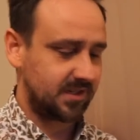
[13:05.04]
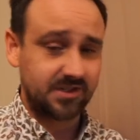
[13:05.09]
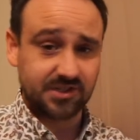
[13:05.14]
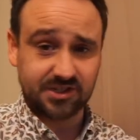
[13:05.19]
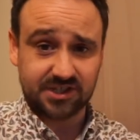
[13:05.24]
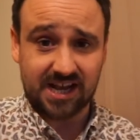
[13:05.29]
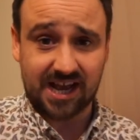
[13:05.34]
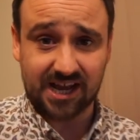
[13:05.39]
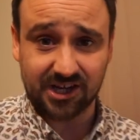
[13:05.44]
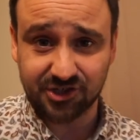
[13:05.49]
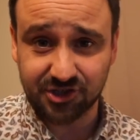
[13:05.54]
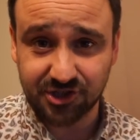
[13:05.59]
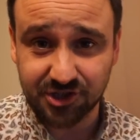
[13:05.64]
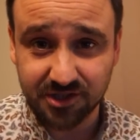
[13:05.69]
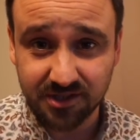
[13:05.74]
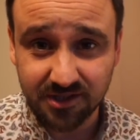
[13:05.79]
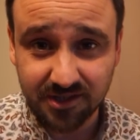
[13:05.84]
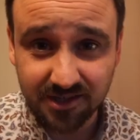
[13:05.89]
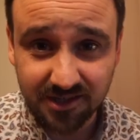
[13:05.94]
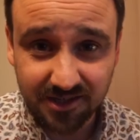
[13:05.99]

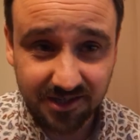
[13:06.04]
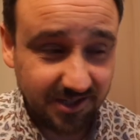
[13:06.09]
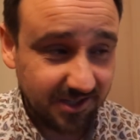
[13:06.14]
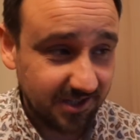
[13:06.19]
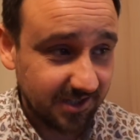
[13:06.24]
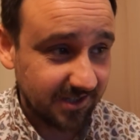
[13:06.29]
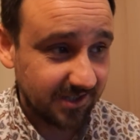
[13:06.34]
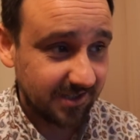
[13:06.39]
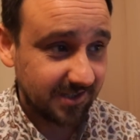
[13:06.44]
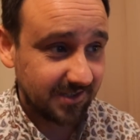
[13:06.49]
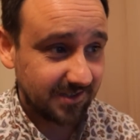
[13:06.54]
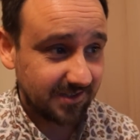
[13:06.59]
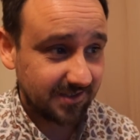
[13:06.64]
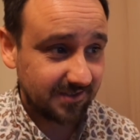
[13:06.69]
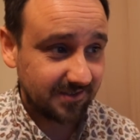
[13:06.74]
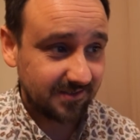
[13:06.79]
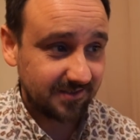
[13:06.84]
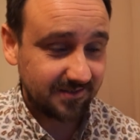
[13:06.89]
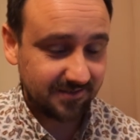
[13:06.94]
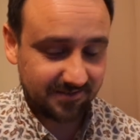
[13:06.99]
Slash.
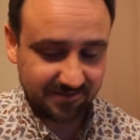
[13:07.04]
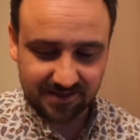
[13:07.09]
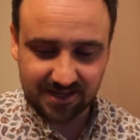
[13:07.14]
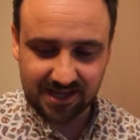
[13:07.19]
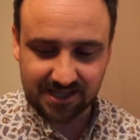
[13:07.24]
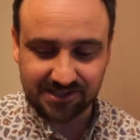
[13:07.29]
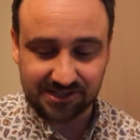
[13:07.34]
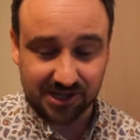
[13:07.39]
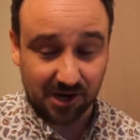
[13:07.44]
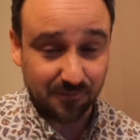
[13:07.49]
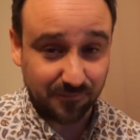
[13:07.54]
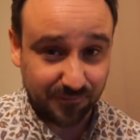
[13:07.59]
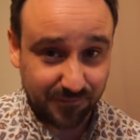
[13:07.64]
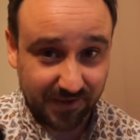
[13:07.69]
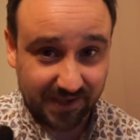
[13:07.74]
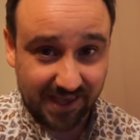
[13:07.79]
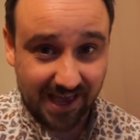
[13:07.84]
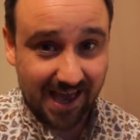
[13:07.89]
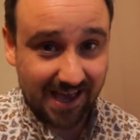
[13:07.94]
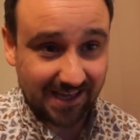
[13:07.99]
And don't
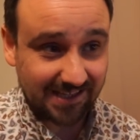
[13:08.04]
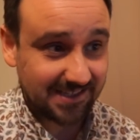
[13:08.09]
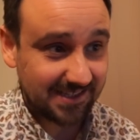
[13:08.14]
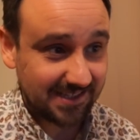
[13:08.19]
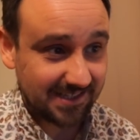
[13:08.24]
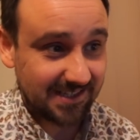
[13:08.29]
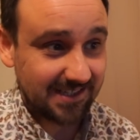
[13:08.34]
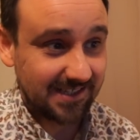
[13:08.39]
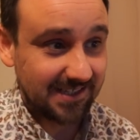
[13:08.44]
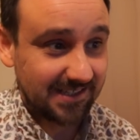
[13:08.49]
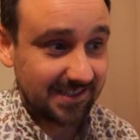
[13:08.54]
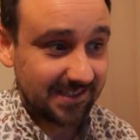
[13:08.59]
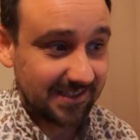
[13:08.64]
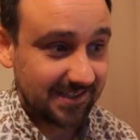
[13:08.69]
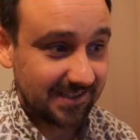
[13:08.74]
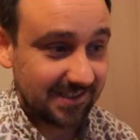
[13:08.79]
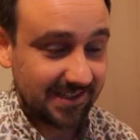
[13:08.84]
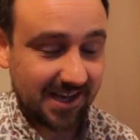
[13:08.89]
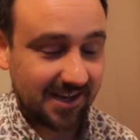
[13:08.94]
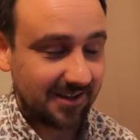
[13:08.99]
forget,
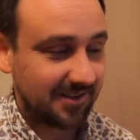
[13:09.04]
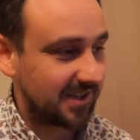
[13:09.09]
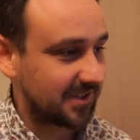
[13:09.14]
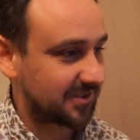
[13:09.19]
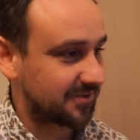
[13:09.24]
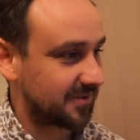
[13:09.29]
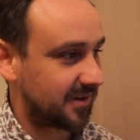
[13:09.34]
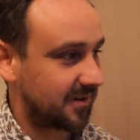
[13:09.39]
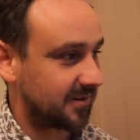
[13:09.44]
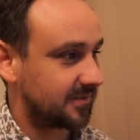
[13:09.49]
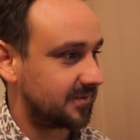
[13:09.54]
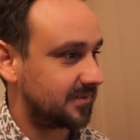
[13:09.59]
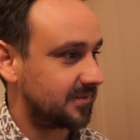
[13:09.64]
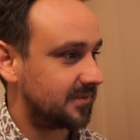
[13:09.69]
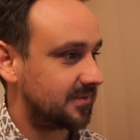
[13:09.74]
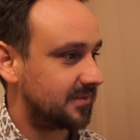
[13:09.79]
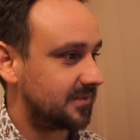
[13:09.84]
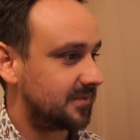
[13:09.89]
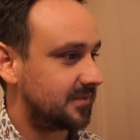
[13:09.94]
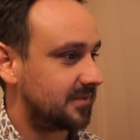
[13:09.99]
no, that's wrong.
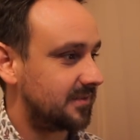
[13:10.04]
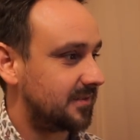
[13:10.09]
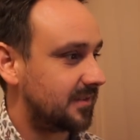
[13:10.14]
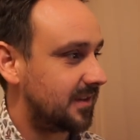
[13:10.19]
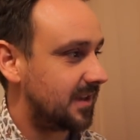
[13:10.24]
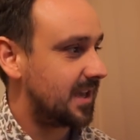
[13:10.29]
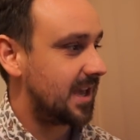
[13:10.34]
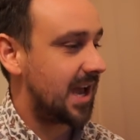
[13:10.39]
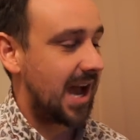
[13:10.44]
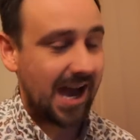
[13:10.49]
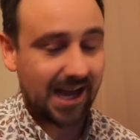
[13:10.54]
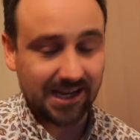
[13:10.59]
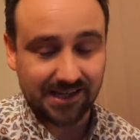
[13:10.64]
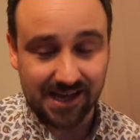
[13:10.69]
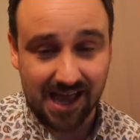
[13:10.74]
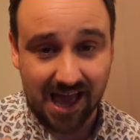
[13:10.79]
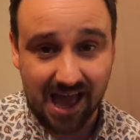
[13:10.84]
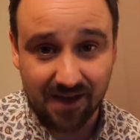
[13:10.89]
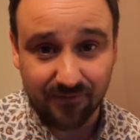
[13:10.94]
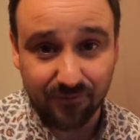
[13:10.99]

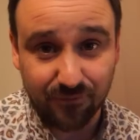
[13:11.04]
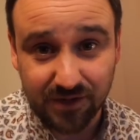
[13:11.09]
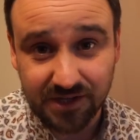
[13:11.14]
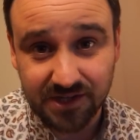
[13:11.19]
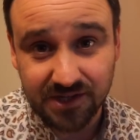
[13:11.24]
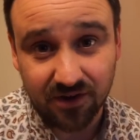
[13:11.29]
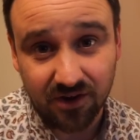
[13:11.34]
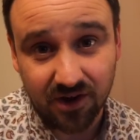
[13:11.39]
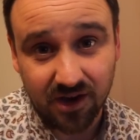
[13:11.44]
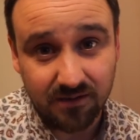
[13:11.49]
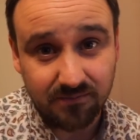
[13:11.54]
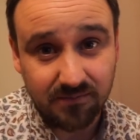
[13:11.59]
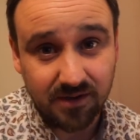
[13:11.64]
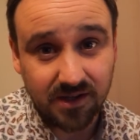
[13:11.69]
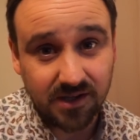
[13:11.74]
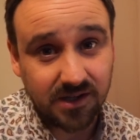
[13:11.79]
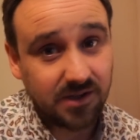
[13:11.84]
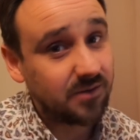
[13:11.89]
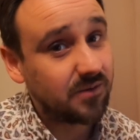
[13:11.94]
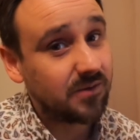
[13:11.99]
And every time
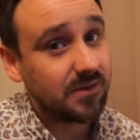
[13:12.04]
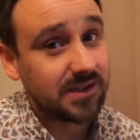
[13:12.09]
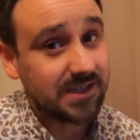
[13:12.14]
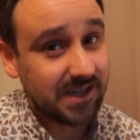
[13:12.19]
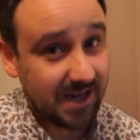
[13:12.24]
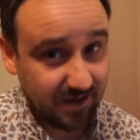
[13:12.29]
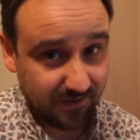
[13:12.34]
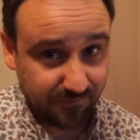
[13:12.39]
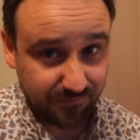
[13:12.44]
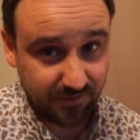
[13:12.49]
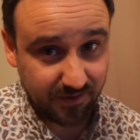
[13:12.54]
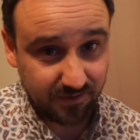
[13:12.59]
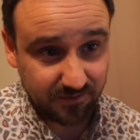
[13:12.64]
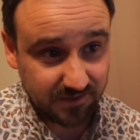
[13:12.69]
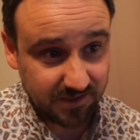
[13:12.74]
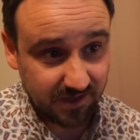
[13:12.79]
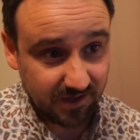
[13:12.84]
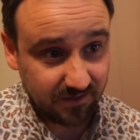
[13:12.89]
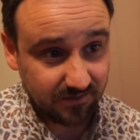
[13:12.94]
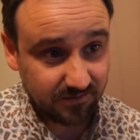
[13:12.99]
you take a
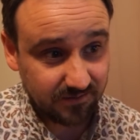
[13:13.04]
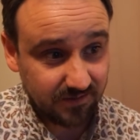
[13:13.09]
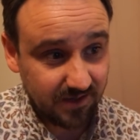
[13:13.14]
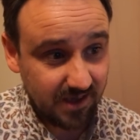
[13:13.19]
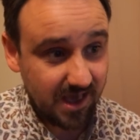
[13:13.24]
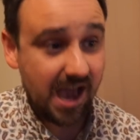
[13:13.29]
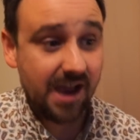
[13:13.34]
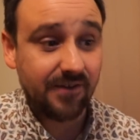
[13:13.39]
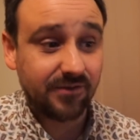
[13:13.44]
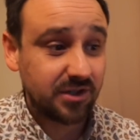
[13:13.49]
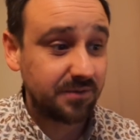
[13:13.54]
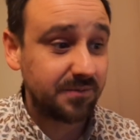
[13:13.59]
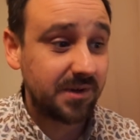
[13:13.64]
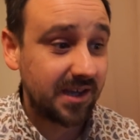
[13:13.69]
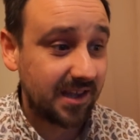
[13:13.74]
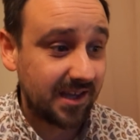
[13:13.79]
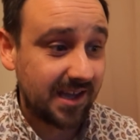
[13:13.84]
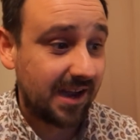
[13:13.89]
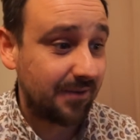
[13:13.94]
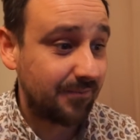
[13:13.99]
photo, every time you
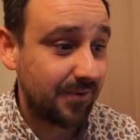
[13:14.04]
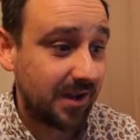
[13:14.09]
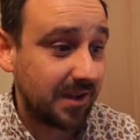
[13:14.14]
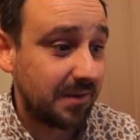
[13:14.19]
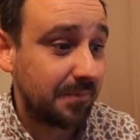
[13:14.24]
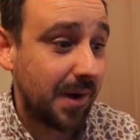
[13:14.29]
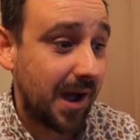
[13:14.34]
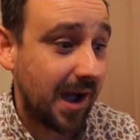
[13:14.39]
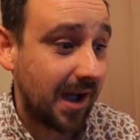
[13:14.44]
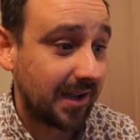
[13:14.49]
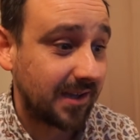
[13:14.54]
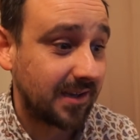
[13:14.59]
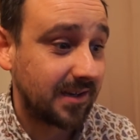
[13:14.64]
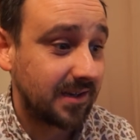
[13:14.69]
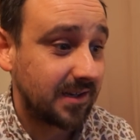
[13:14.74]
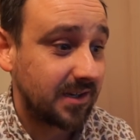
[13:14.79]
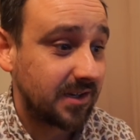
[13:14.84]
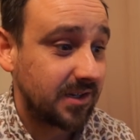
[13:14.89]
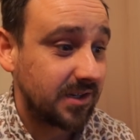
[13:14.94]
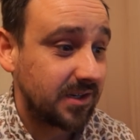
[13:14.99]
get the camera out of the bag,
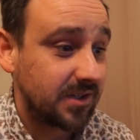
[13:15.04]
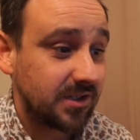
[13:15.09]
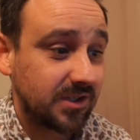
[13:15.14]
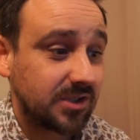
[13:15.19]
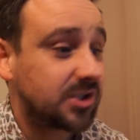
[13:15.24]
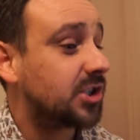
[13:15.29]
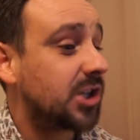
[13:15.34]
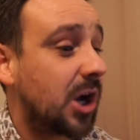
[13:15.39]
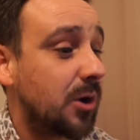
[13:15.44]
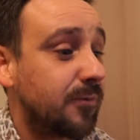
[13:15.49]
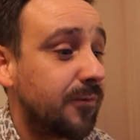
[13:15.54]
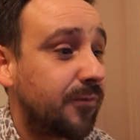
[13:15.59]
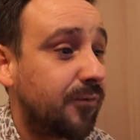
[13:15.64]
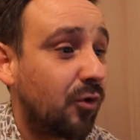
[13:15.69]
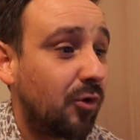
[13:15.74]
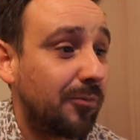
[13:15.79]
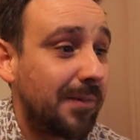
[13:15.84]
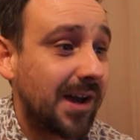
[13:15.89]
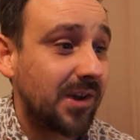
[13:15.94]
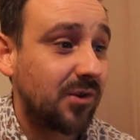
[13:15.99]
don't
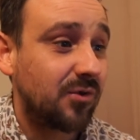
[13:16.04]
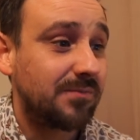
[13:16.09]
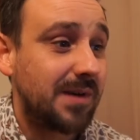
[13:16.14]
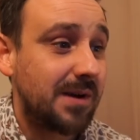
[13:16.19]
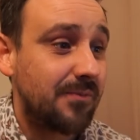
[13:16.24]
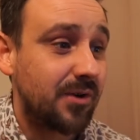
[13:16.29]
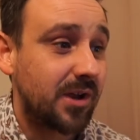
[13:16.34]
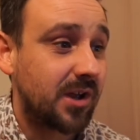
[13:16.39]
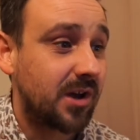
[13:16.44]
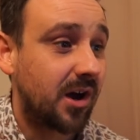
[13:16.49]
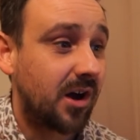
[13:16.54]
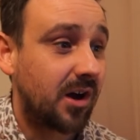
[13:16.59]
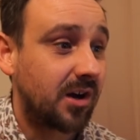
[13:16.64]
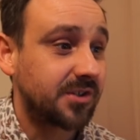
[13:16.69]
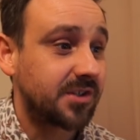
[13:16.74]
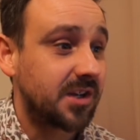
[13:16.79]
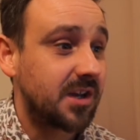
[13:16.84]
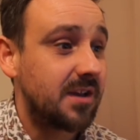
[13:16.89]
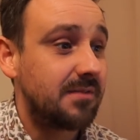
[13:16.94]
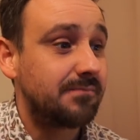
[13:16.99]
format your memory
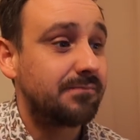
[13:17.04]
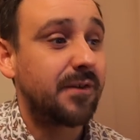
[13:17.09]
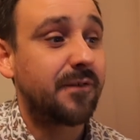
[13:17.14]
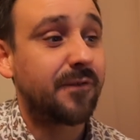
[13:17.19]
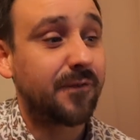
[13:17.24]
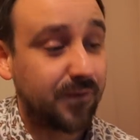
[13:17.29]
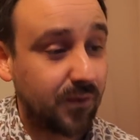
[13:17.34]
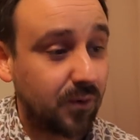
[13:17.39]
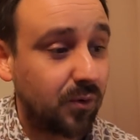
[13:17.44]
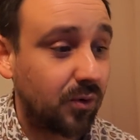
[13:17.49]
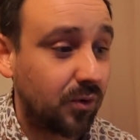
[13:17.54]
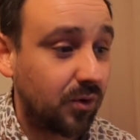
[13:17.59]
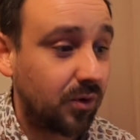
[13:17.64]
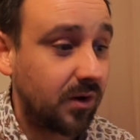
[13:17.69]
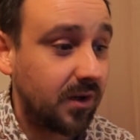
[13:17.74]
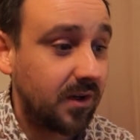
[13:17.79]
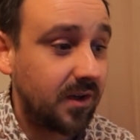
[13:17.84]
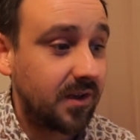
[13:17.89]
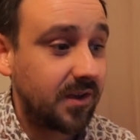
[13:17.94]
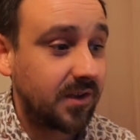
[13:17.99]
card
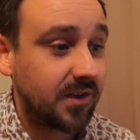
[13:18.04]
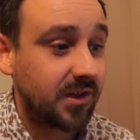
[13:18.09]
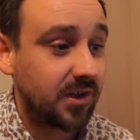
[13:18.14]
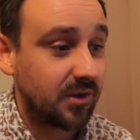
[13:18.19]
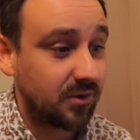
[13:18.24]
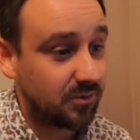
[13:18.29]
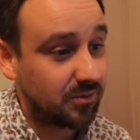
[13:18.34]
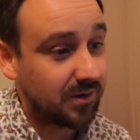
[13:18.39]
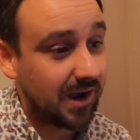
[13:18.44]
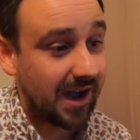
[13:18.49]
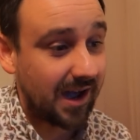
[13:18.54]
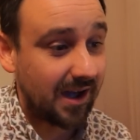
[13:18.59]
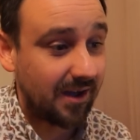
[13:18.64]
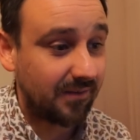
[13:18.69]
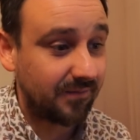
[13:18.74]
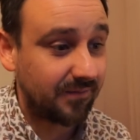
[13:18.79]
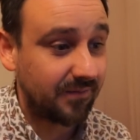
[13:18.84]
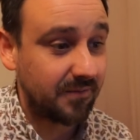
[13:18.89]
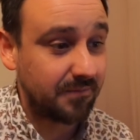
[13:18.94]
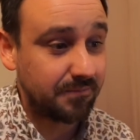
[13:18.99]
before you
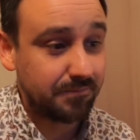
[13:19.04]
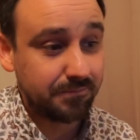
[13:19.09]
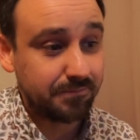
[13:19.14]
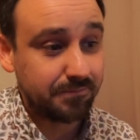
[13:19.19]
have